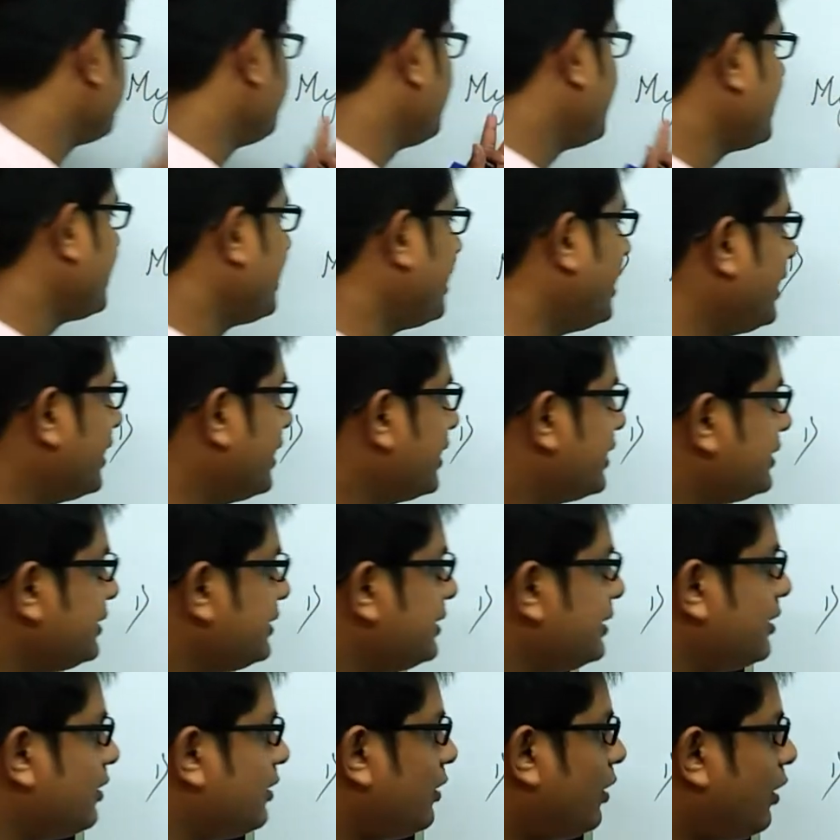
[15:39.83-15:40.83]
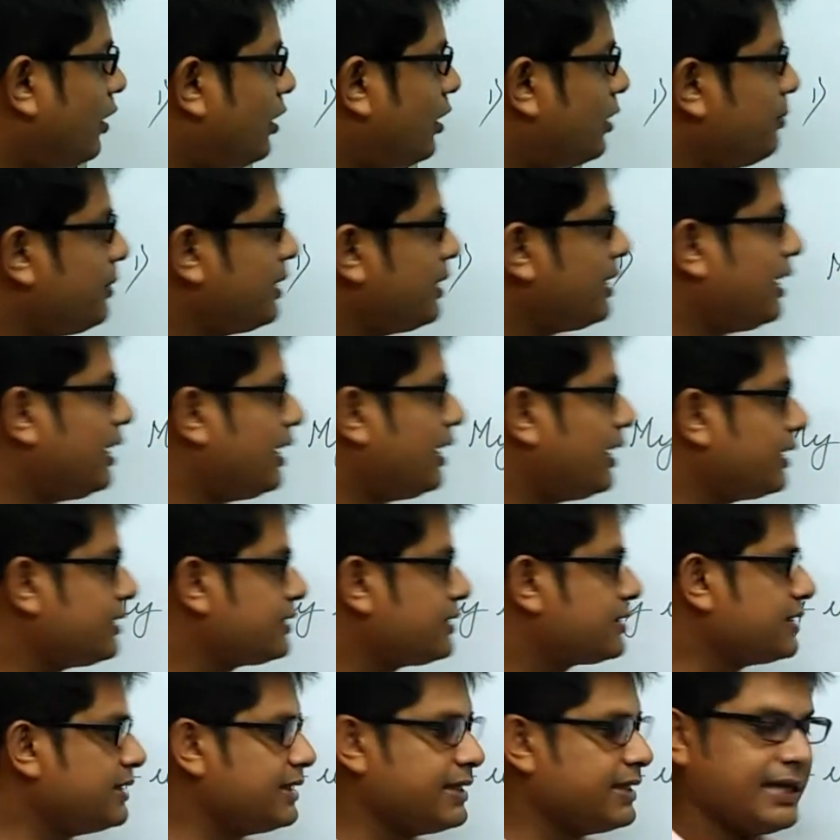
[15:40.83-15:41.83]
my uncle or my
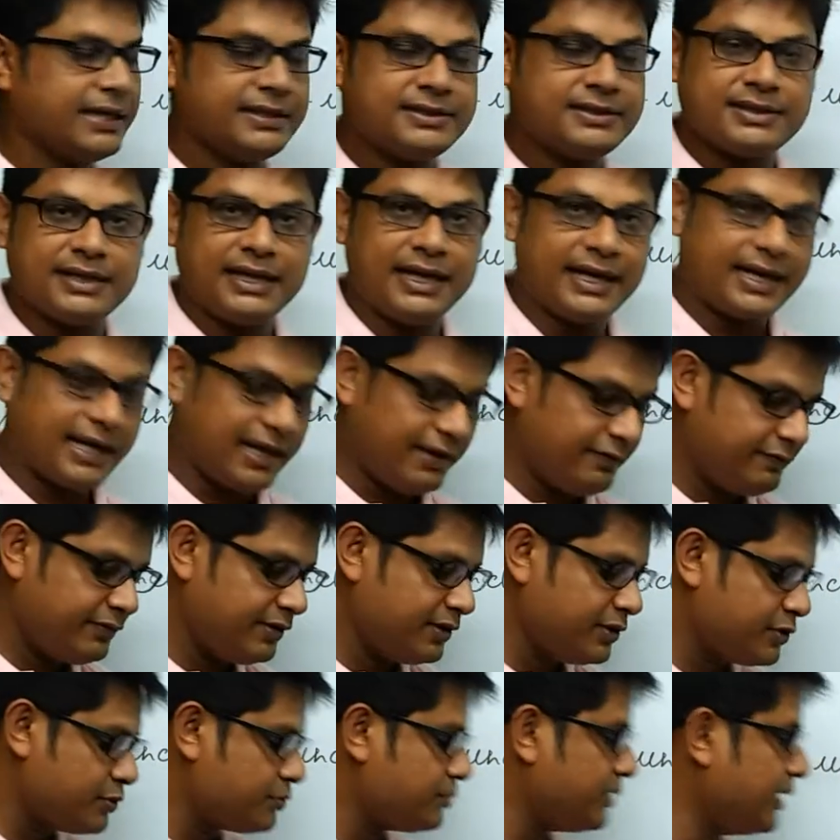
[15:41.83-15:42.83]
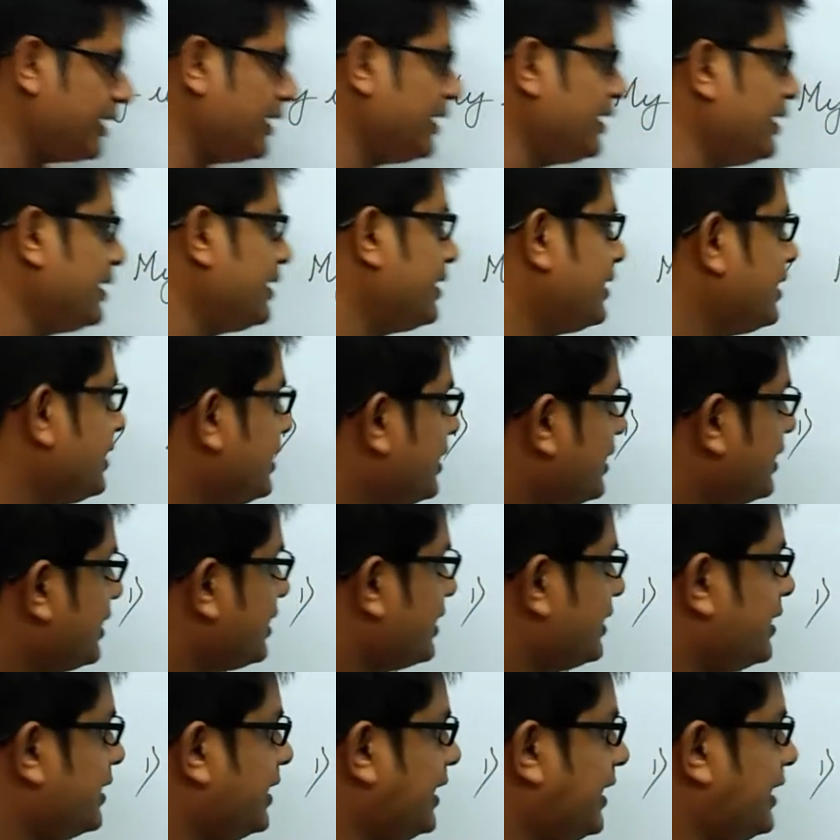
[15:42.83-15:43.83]
aunt is arriving today,
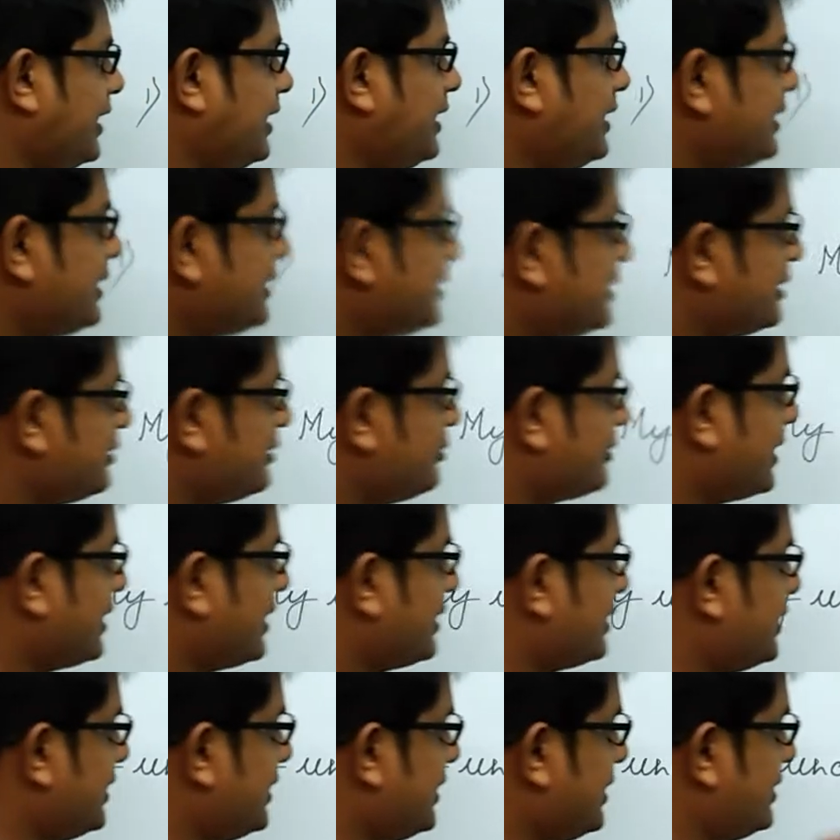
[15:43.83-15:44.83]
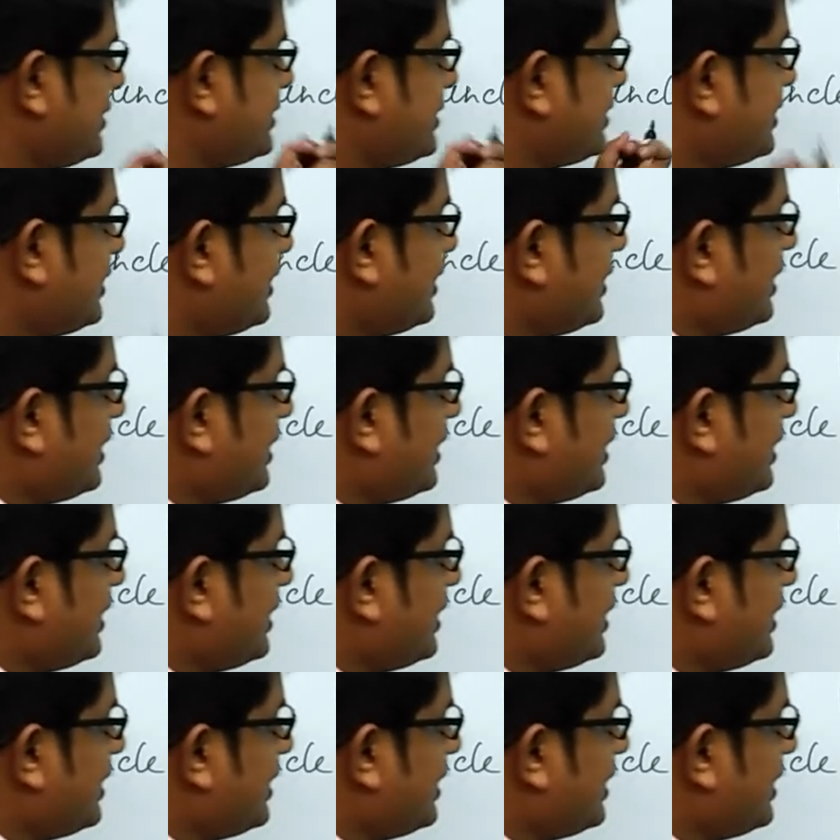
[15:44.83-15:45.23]
then look at this,